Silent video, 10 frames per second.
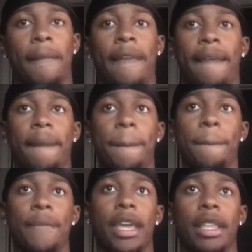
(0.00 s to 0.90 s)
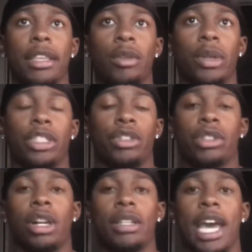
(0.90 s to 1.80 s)
Like, and then once you
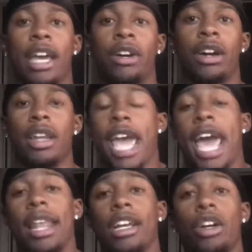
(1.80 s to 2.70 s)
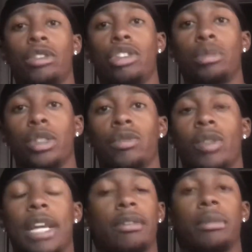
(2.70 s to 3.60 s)
start to add on, add a go-to move,
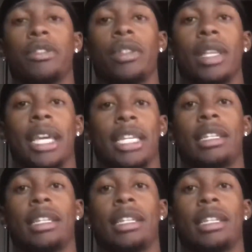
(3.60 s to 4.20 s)
whatever move you like.